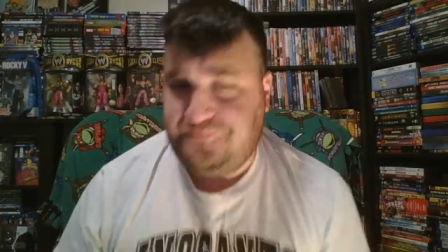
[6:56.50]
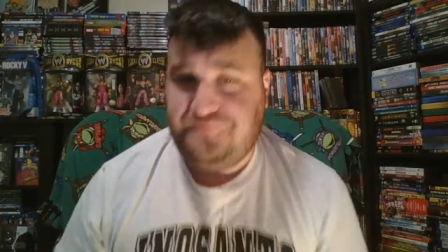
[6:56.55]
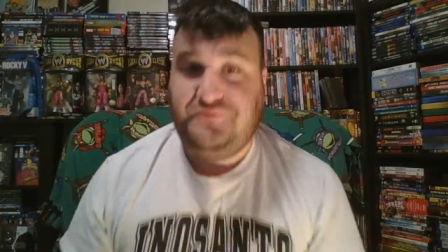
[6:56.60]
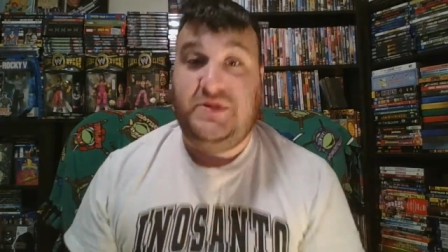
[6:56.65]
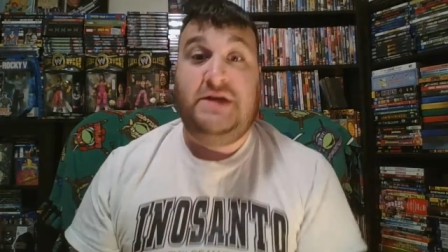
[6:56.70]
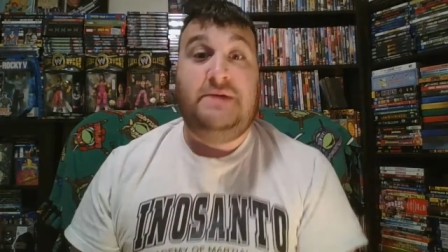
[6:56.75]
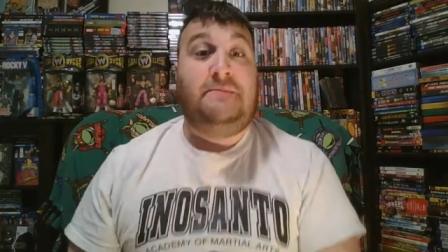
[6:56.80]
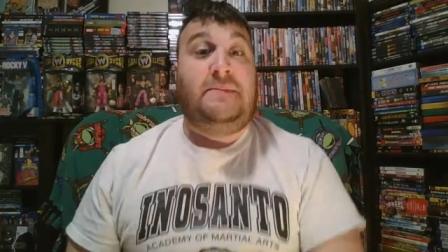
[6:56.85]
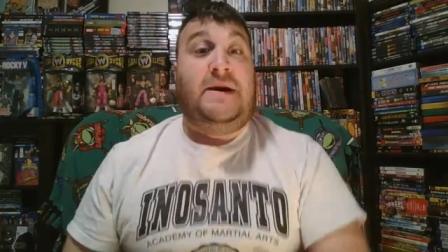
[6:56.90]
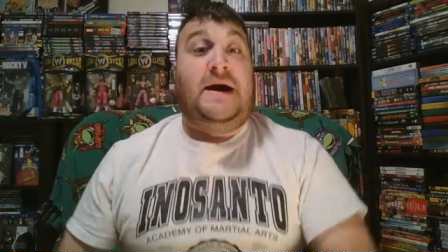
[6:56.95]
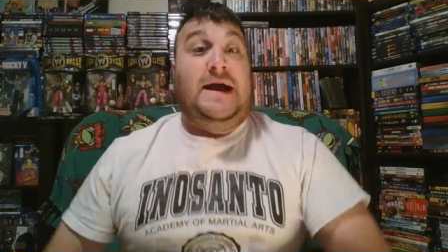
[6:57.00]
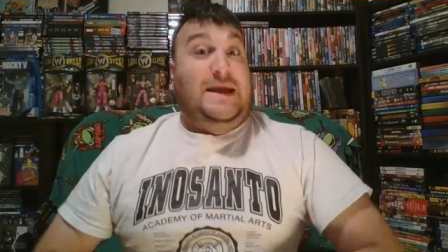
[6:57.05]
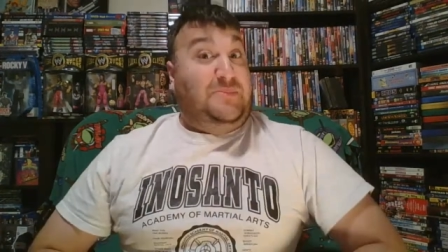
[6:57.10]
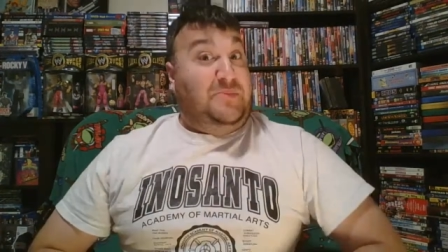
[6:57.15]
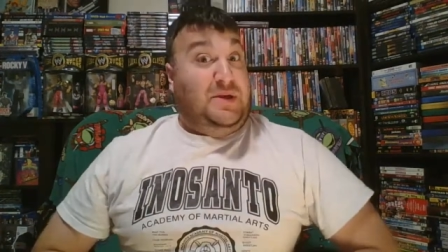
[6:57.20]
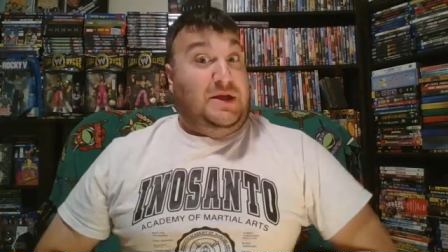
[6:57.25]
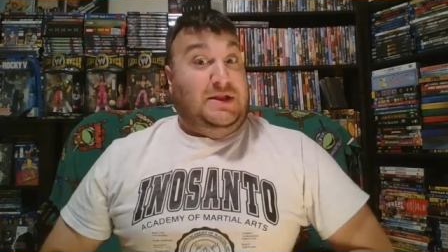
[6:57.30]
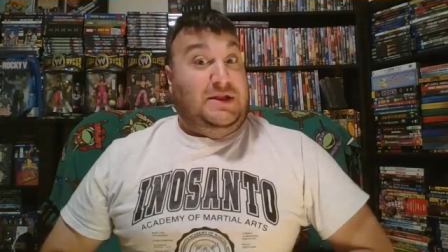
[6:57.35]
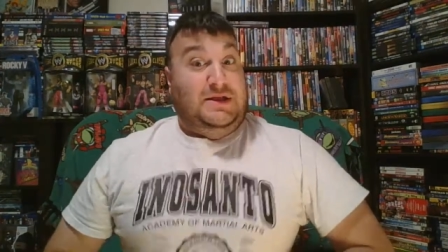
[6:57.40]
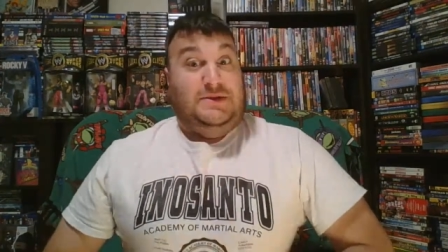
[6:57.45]
in my
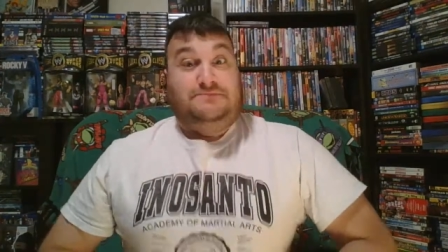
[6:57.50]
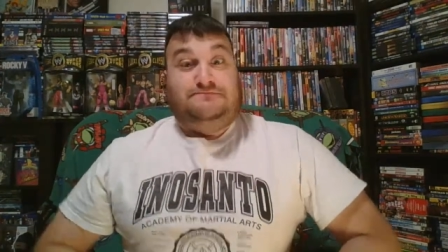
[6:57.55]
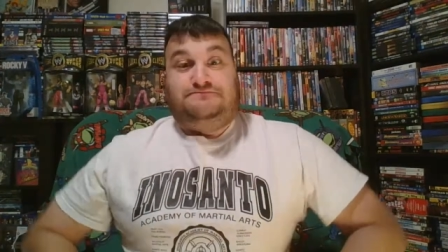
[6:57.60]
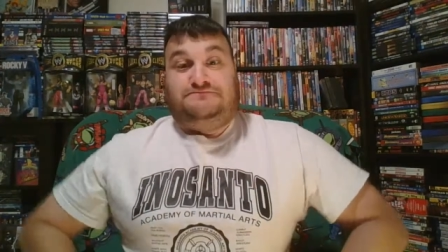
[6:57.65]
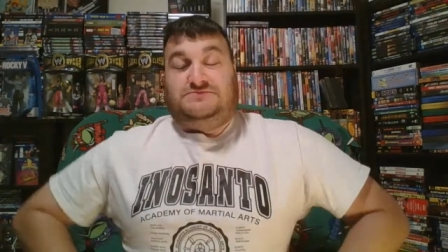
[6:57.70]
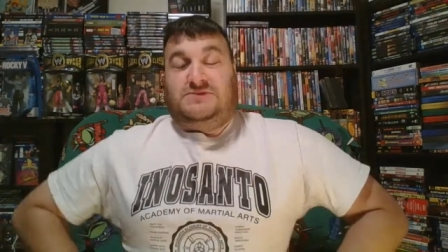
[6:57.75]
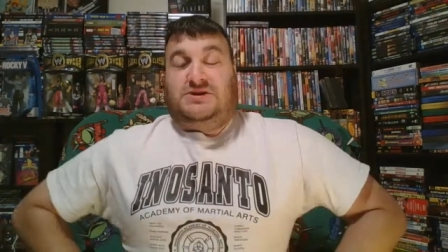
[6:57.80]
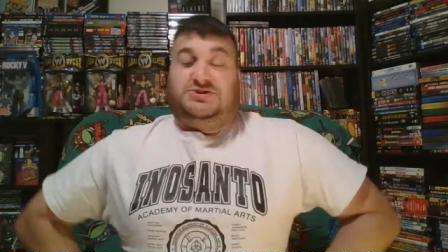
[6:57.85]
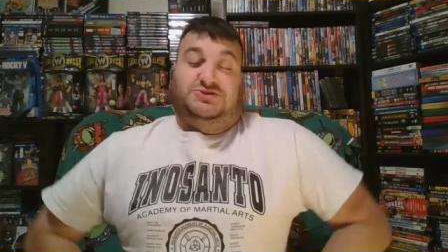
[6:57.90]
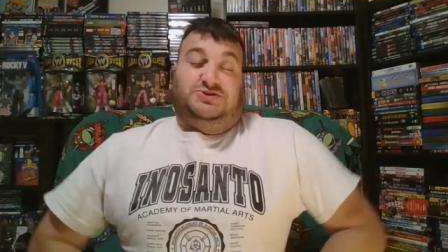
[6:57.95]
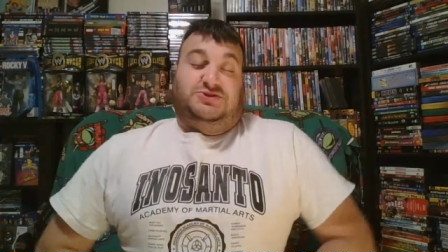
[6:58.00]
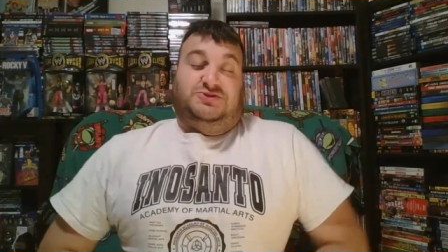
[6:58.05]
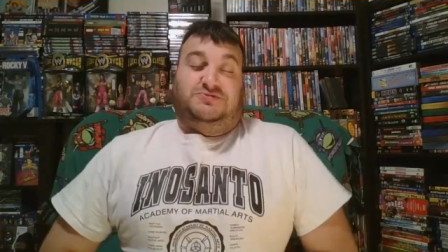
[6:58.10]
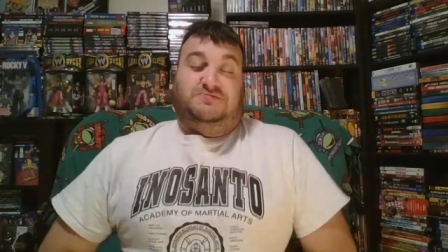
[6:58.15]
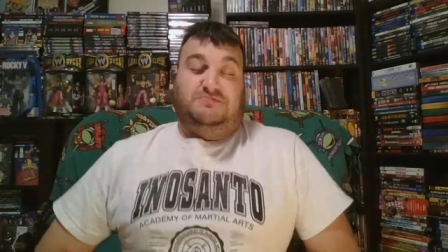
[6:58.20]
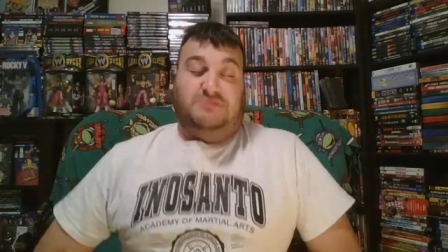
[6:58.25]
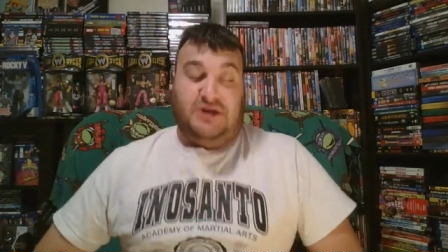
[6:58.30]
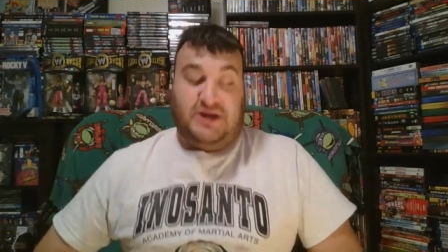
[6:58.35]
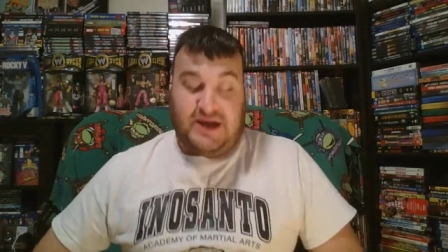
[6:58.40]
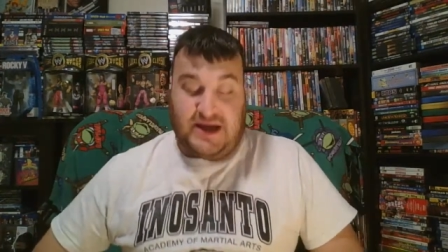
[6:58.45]
opinion. That's just,
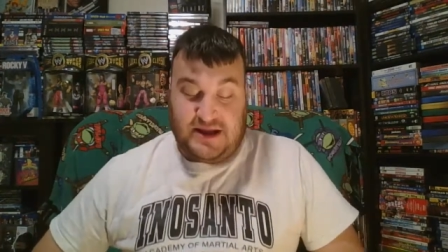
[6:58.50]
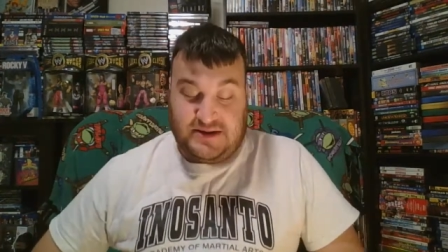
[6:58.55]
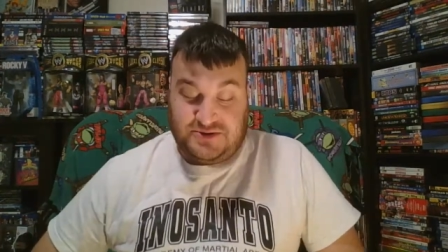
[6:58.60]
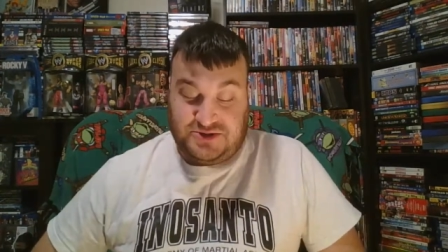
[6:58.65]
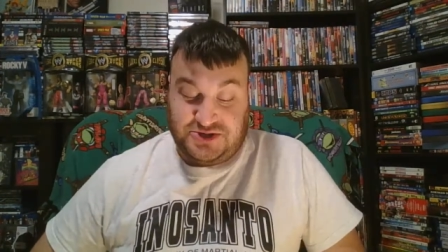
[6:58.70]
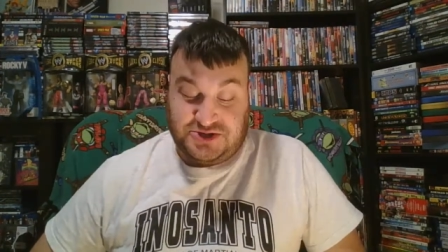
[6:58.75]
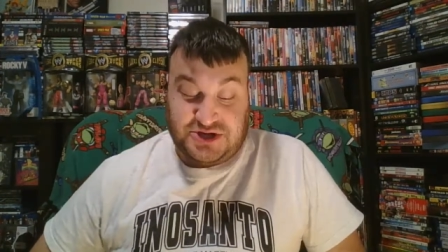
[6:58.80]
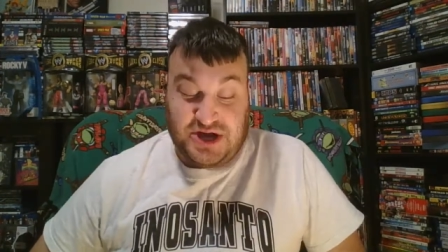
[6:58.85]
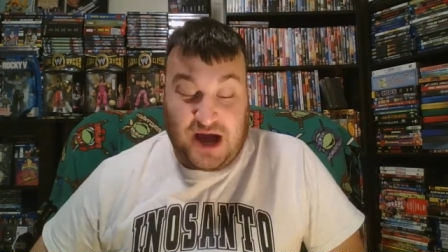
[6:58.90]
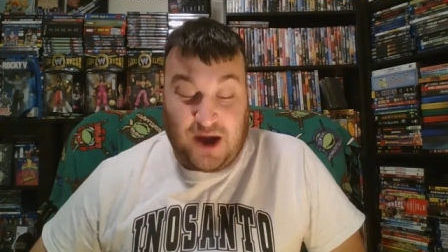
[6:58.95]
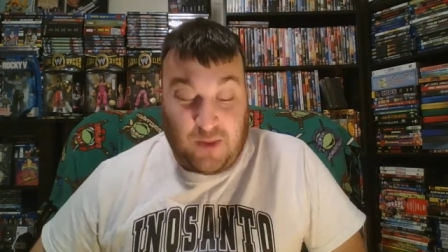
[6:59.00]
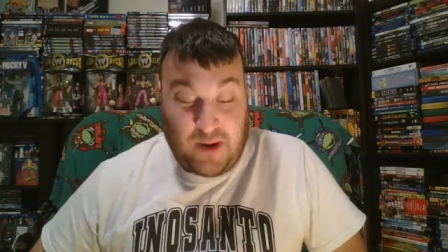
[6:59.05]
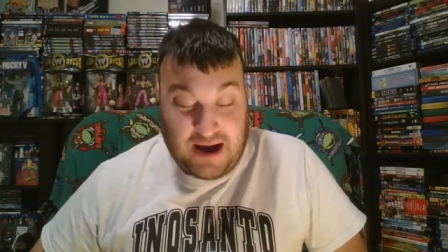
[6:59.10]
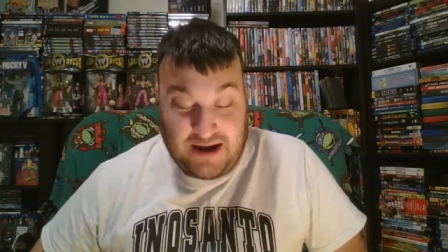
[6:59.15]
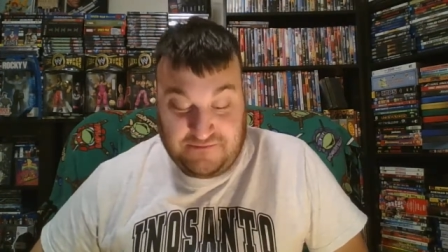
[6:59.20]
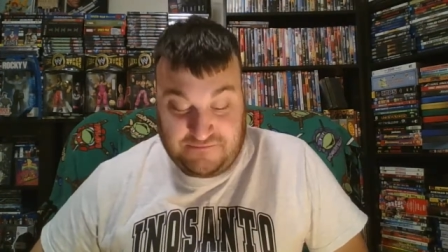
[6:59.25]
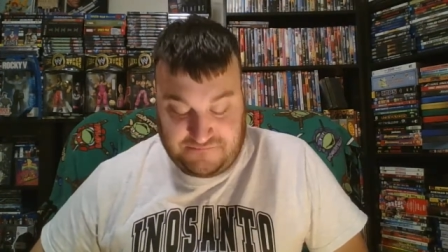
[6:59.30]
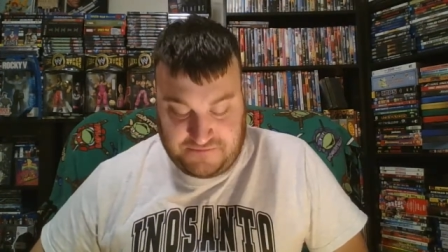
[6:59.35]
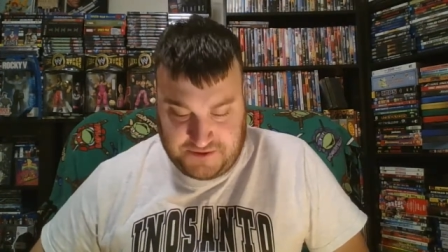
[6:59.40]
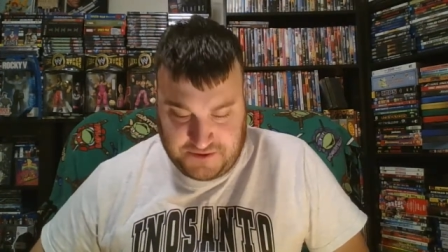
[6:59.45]
again, just how
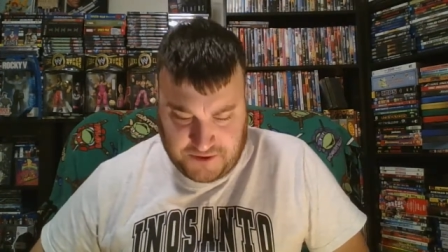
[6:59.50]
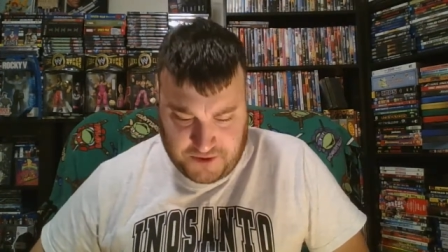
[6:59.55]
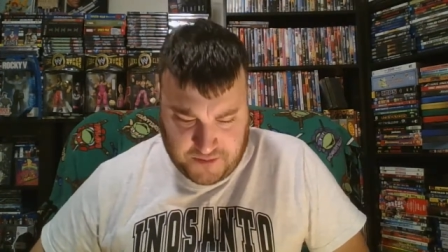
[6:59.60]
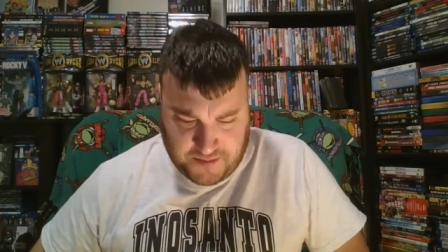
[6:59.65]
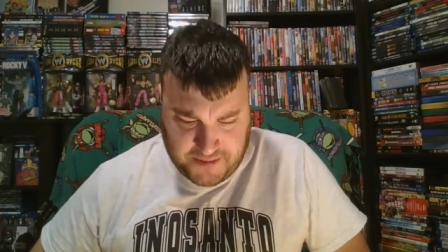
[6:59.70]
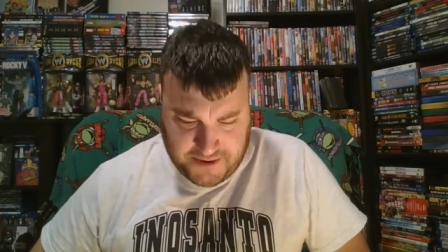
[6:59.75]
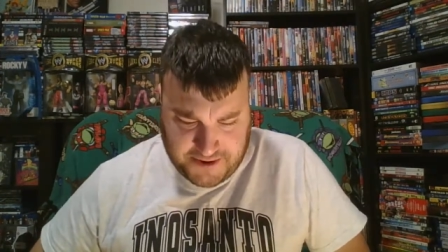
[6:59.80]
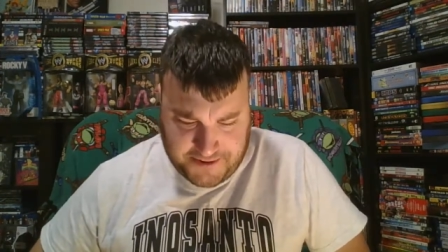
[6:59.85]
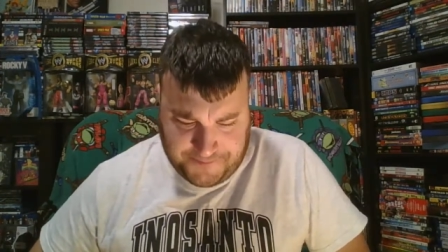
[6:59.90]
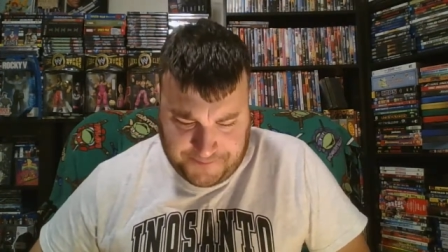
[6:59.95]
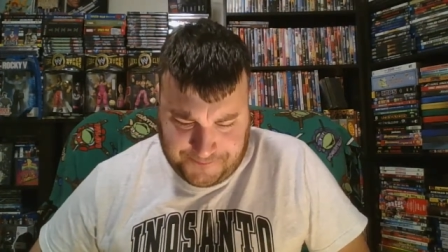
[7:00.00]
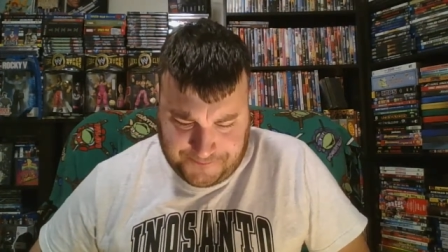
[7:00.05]
I feel. But